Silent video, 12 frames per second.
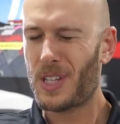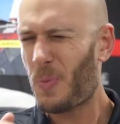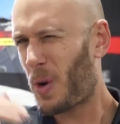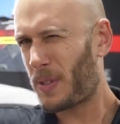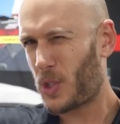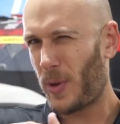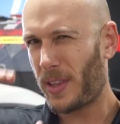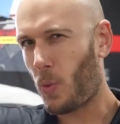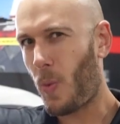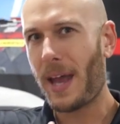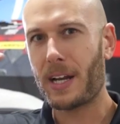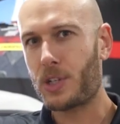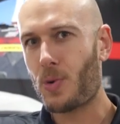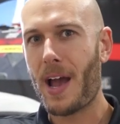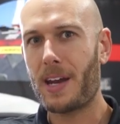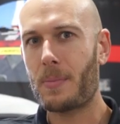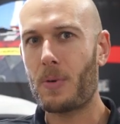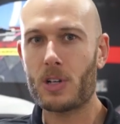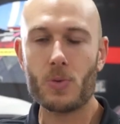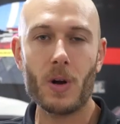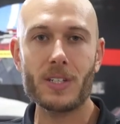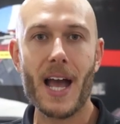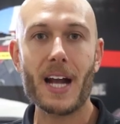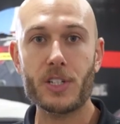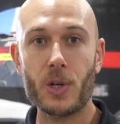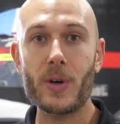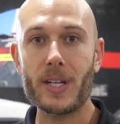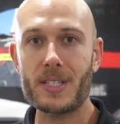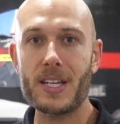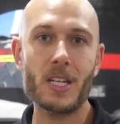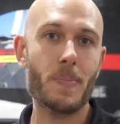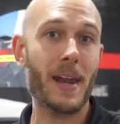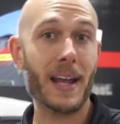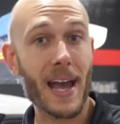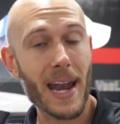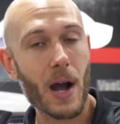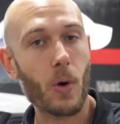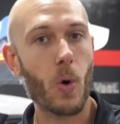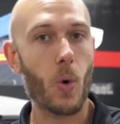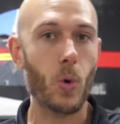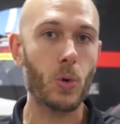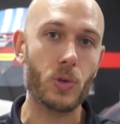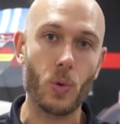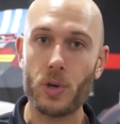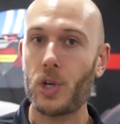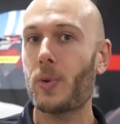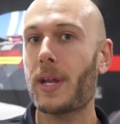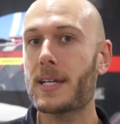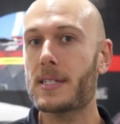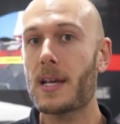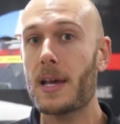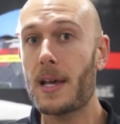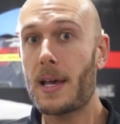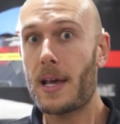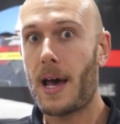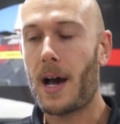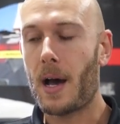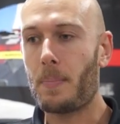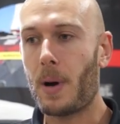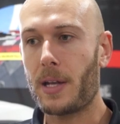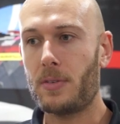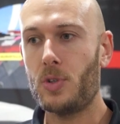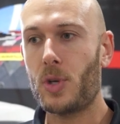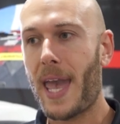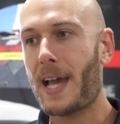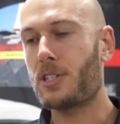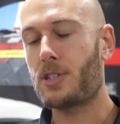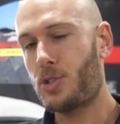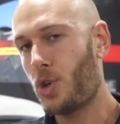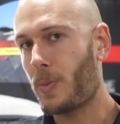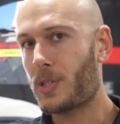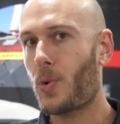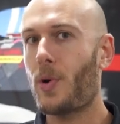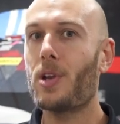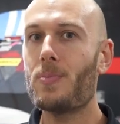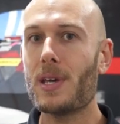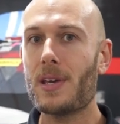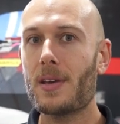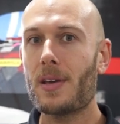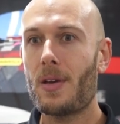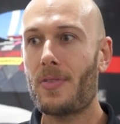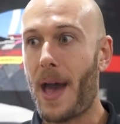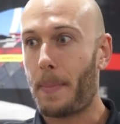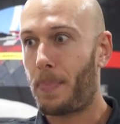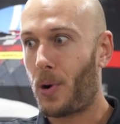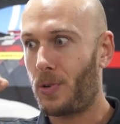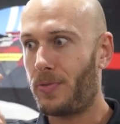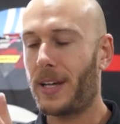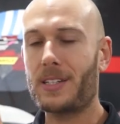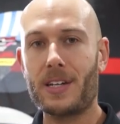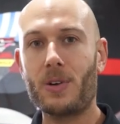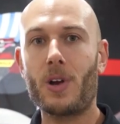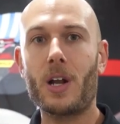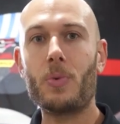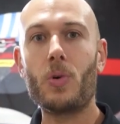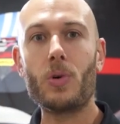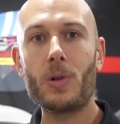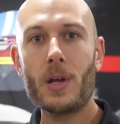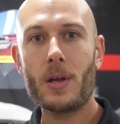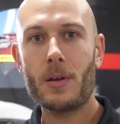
somewhere between the wet and dry number is where it's actually going to sit, depending on how old or new it is. Uh, but you can't assume it's going to be that perfect, incredible